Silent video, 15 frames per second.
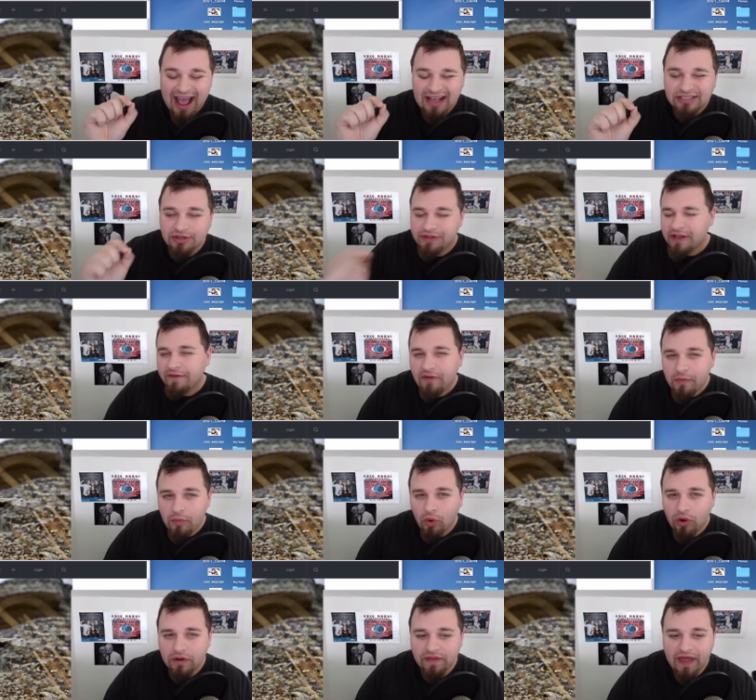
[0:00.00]
So think of it
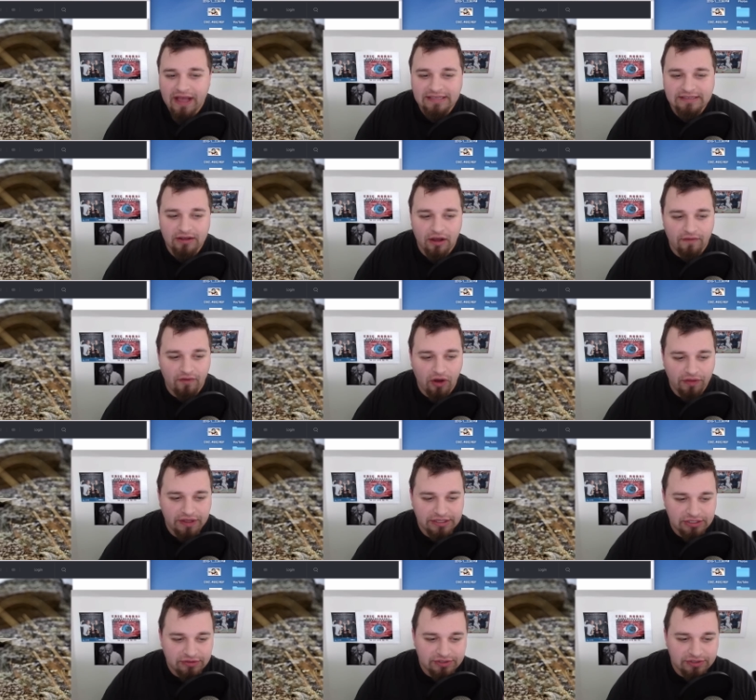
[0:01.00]
more or less of all these new